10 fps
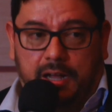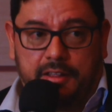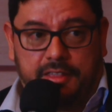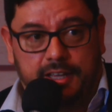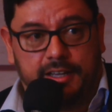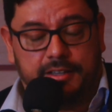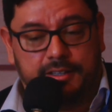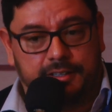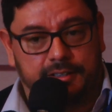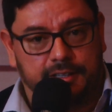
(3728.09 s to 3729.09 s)
I
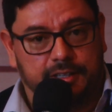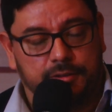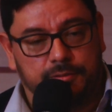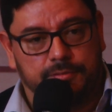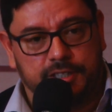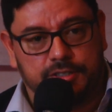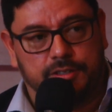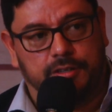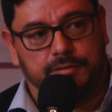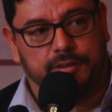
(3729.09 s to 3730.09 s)
think the new
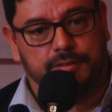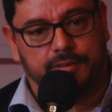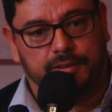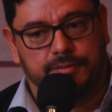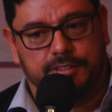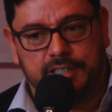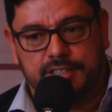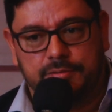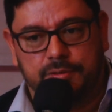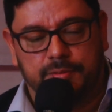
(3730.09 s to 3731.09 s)
vision of
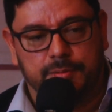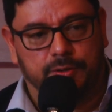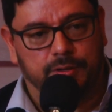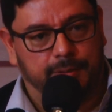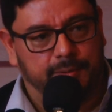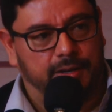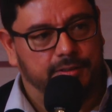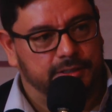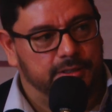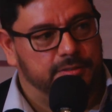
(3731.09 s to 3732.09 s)
teaching will be more
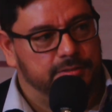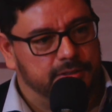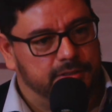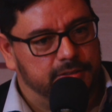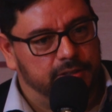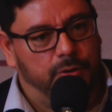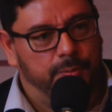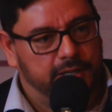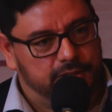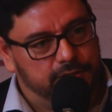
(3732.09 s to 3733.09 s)
about, you know, go
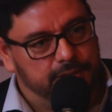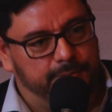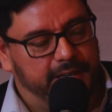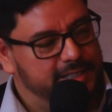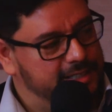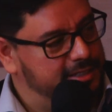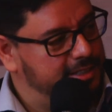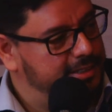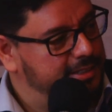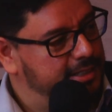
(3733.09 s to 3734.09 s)
back to the
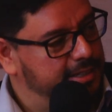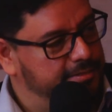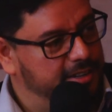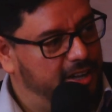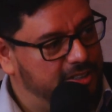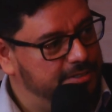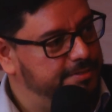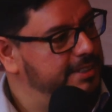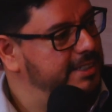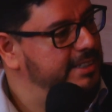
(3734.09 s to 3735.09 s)
basics, like
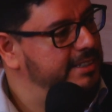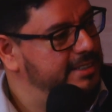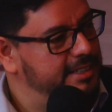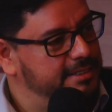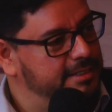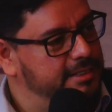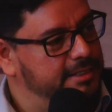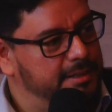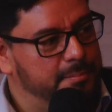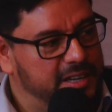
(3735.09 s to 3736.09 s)
philosophy,
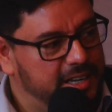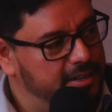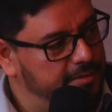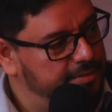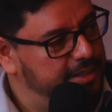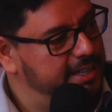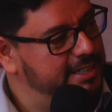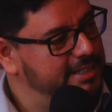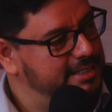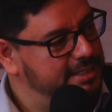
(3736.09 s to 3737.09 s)
the meaning of
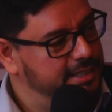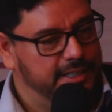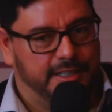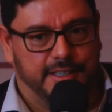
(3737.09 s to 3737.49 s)
things,